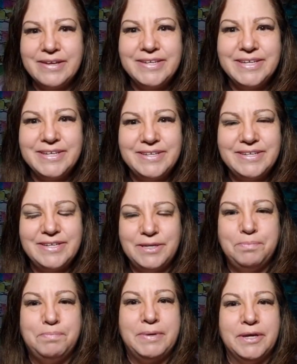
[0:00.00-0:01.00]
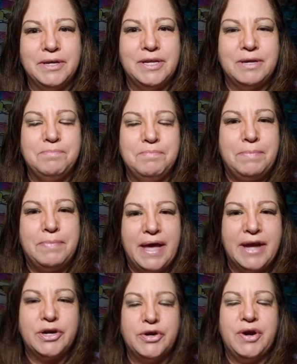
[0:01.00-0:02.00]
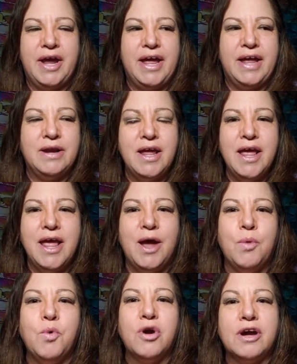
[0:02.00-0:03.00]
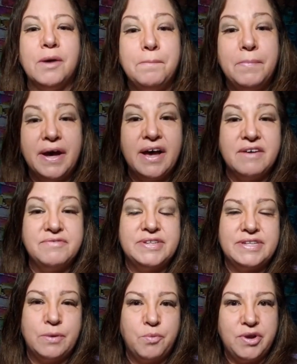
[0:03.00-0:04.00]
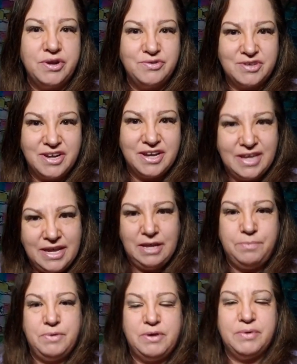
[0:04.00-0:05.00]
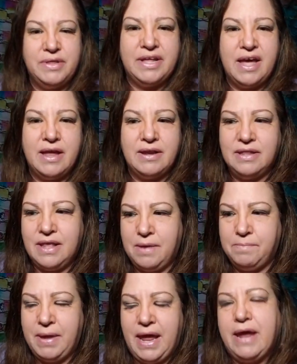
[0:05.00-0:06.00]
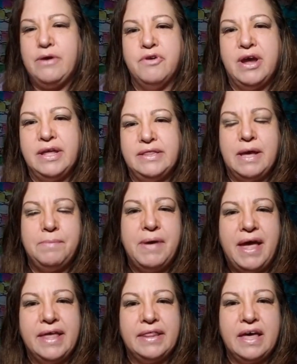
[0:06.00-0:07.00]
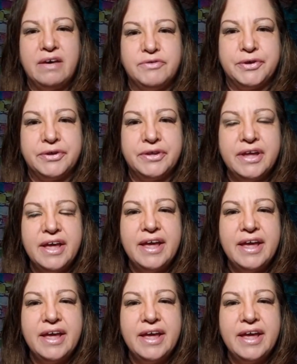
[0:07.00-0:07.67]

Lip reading: to build and be better and work above someone who's going to keep you in that pay grade, that pay level,